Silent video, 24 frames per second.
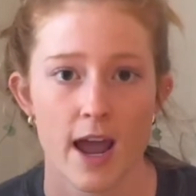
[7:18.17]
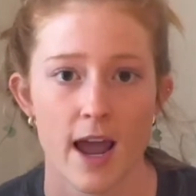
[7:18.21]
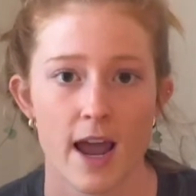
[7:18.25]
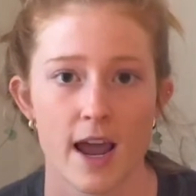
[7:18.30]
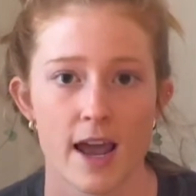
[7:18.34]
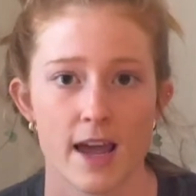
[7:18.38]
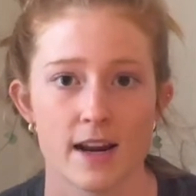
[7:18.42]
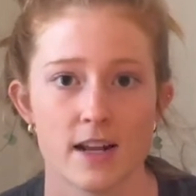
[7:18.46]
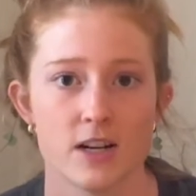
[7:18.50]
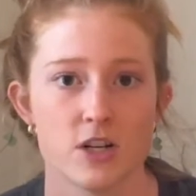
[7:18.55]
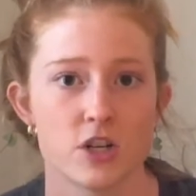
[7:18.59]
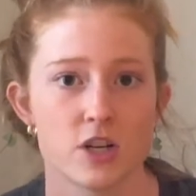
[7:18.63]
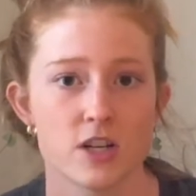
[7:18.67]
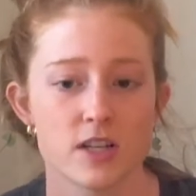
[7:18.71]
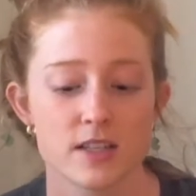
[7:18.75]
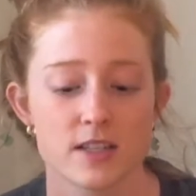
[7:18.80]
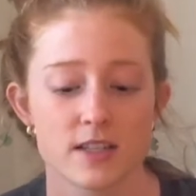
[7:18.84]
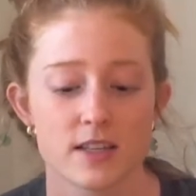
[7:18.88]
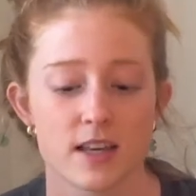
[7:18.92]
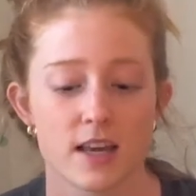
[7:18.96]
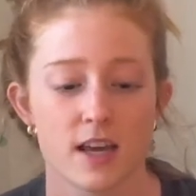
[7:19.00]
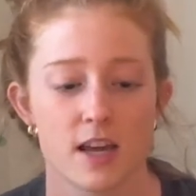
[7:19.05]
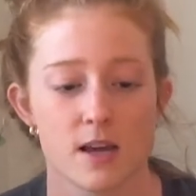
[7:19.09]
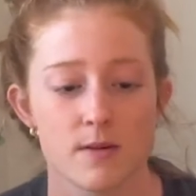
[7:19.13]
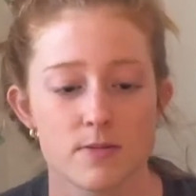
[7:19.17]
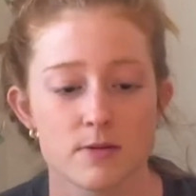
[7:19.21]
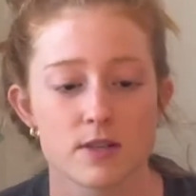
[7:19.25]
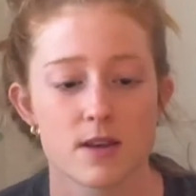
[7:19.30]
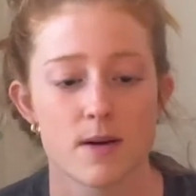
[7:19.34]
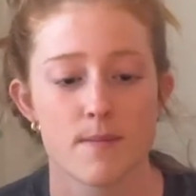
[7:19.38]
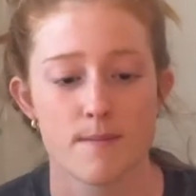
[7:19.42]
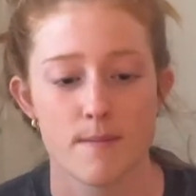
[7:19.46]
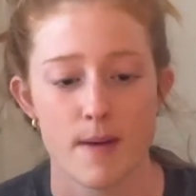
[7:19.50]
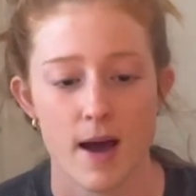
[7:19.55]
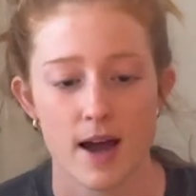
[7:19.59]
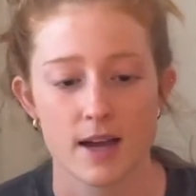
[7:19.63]
and it just keeps
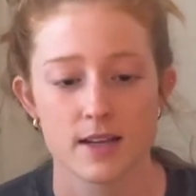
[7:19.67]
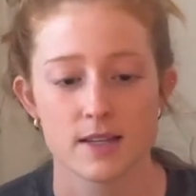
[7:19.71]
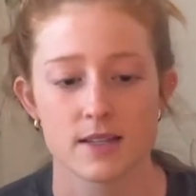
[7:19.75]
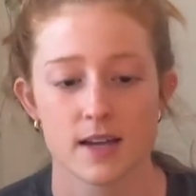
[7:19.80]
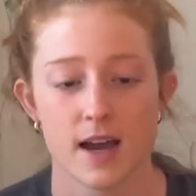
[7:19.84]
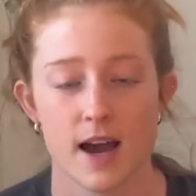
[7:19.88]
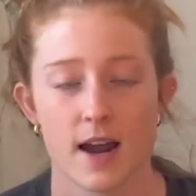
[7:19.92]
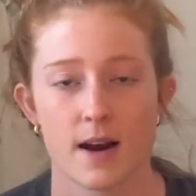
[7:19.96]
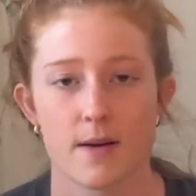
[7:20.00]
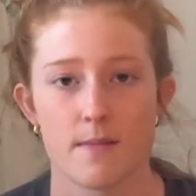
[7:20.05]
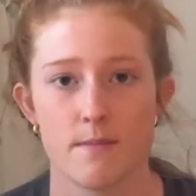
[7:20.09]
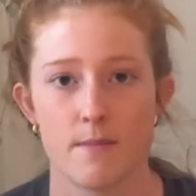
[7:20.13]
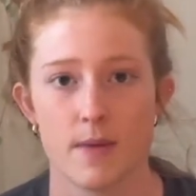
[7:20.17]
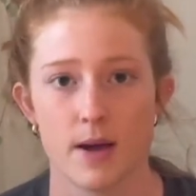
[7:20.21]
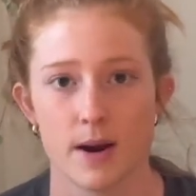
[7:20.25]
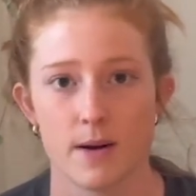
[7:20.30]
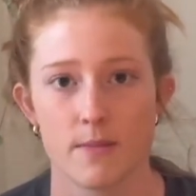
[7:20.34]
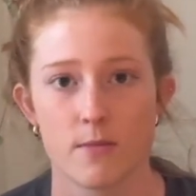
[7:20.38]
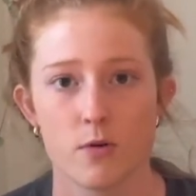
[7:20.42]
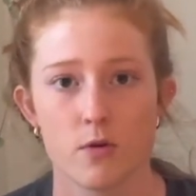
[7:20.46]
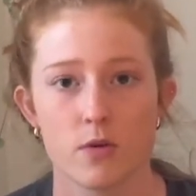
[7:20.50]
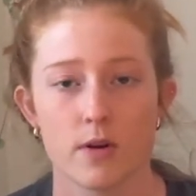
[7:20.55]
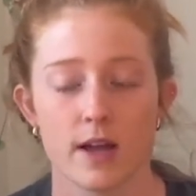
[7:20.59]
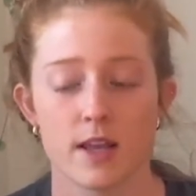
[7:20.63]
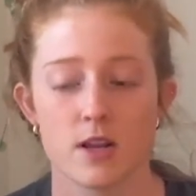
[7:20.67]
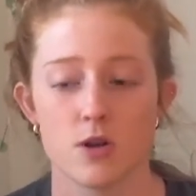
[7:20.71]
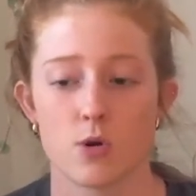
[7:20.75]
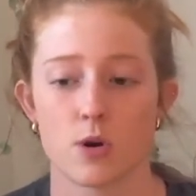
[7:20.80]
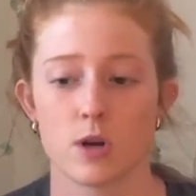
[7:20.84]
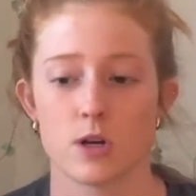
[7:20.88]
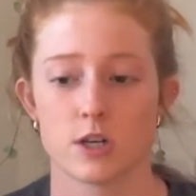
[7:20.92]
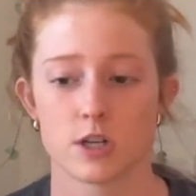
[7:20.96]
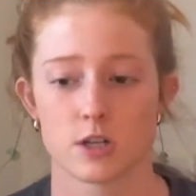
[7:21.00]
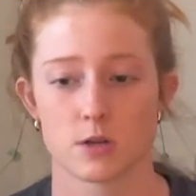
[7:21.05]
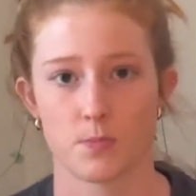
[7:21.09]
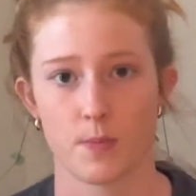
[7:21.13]
a mess at a minimal, and you
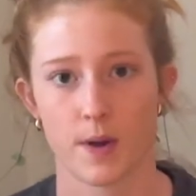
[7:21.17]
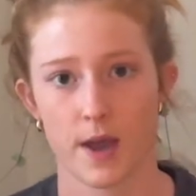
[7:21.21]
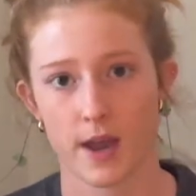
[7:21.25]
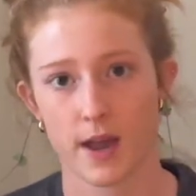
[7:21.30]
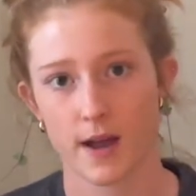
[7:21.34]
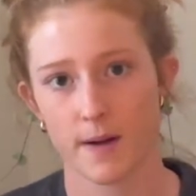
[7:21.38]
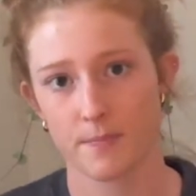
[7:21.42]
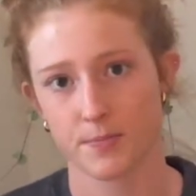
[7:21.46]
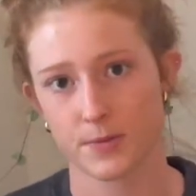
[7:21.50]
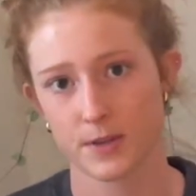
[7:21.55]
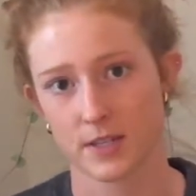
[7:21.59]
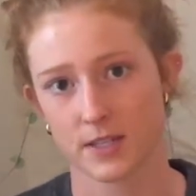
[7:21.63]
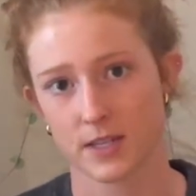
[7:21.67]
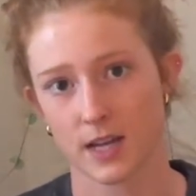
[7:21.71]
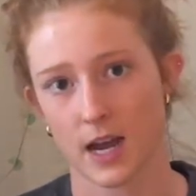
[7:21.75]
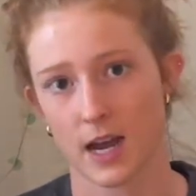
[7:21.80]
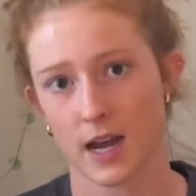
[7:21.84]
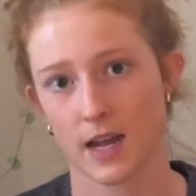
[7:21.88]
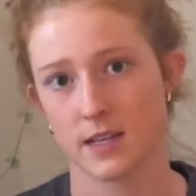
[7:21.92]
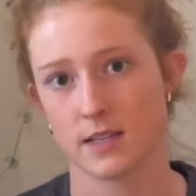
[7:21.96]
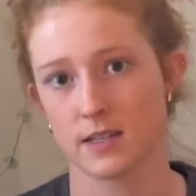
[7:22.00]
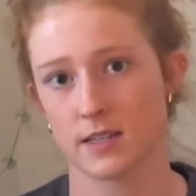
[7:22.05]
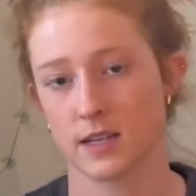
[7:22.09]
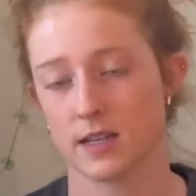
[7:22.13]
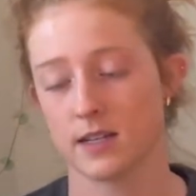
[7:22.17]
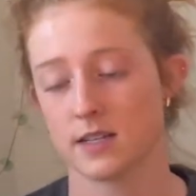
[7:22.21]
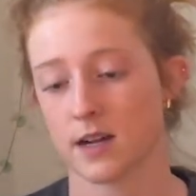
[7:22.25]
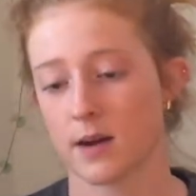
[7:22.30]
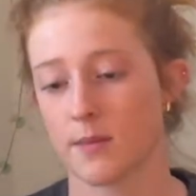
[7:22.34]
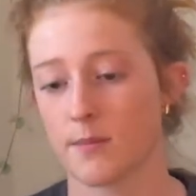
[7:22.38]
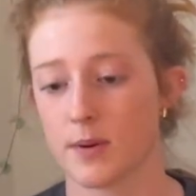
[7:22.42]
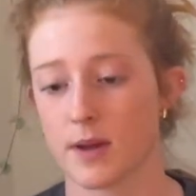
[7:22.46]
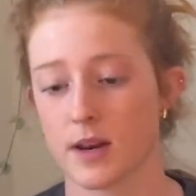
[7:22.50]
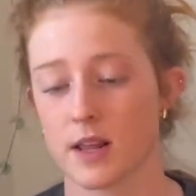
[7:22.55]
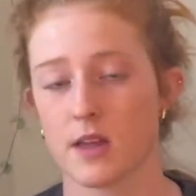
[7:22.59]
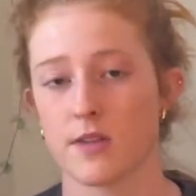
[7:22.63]
can just pick up the sides and
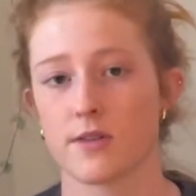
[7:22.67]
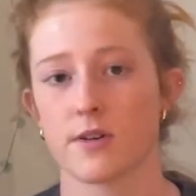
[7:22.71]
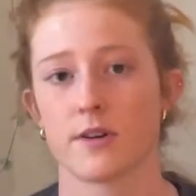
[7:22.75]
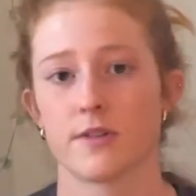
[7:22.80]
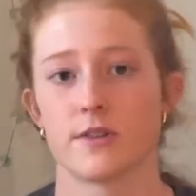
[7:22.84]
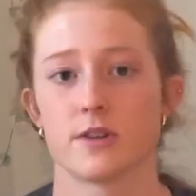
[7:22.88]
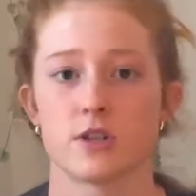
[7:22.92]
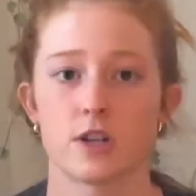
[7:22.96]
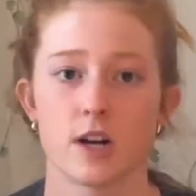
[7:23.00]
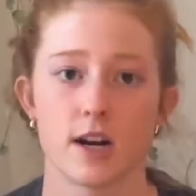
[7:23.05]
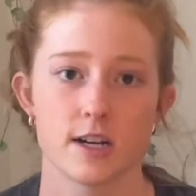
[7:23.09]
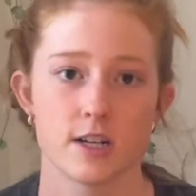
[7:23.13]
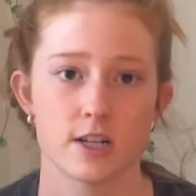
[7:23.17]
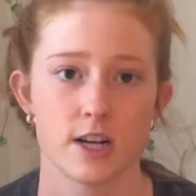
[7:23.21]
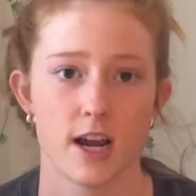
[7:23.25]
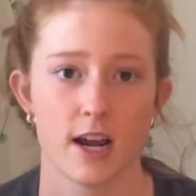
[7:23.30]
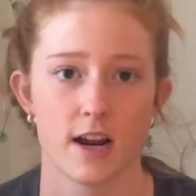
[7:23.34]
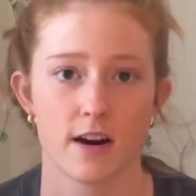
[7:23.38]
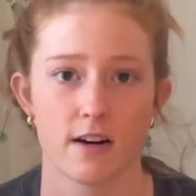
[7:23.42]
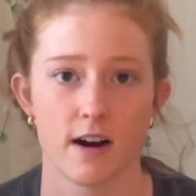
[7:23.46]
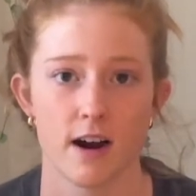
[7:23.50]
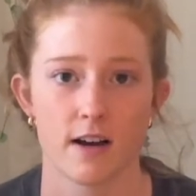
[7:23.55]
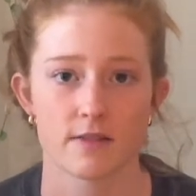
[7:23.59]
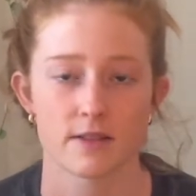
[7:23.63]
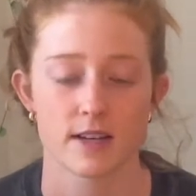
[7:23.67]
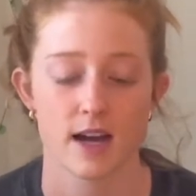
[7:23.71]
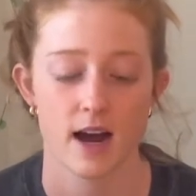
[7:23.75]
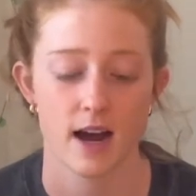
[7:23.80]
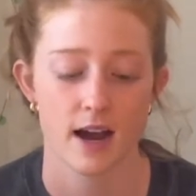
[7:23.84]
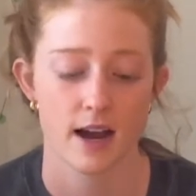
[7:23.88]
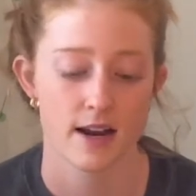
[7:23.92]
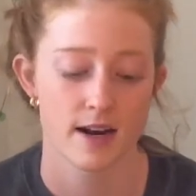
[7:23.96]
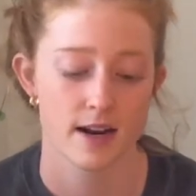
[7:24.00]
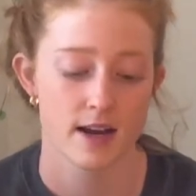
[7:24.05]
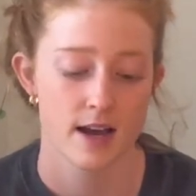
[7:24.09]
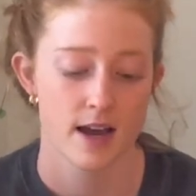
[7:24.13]
dump it either in the trash can or
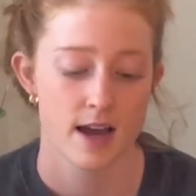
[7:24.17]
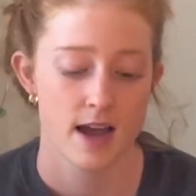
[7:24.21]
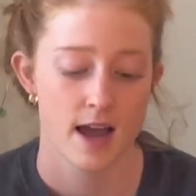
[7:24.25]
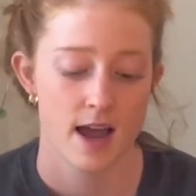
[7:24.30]
outside.